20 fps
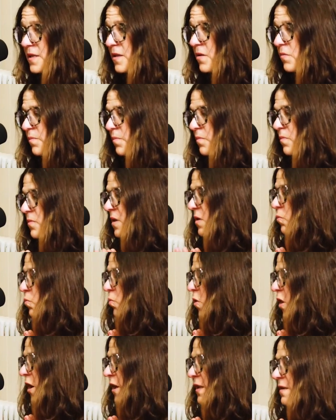Because the
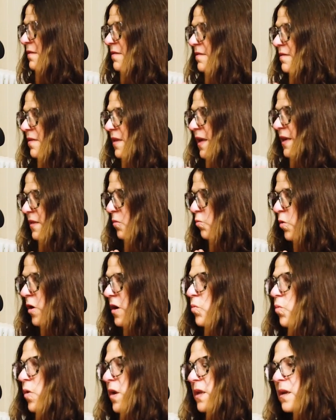
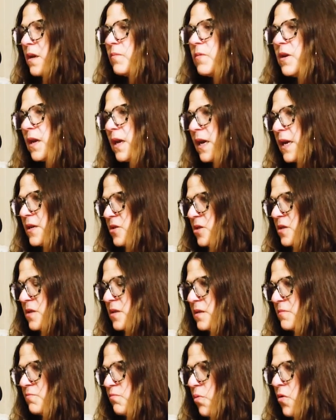one-to-one
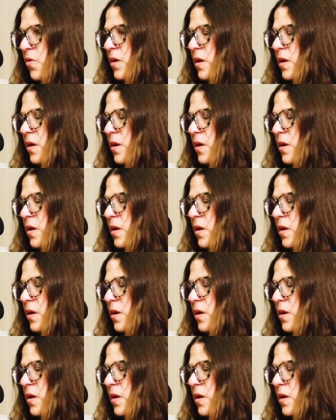communication is